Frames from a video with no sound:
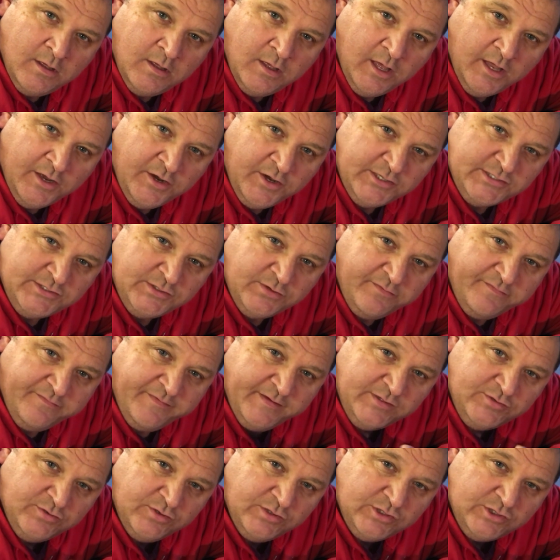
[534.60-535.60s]
A nice little
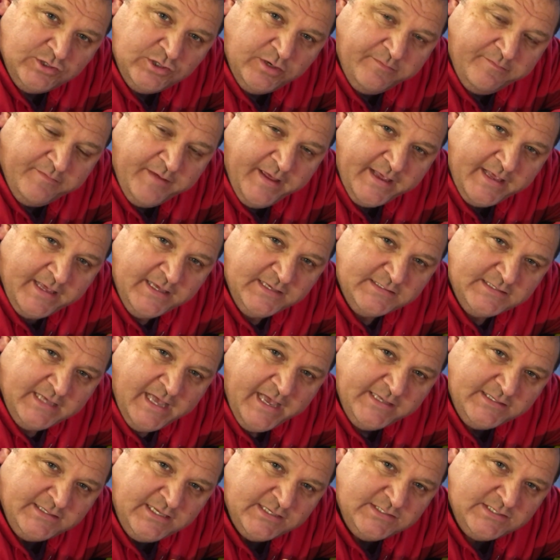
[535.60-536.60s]
feature of the shop vac is
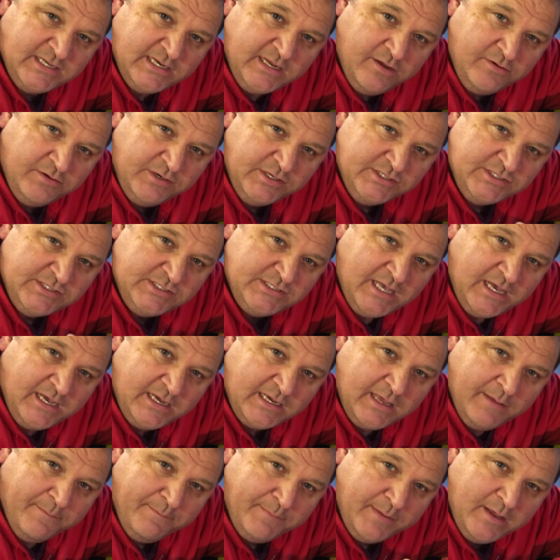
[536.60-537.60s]
it doesn't only
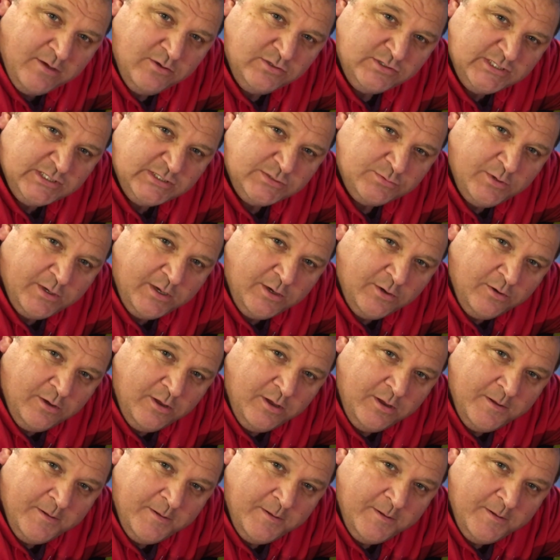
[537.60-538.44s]
suck, it blows as well.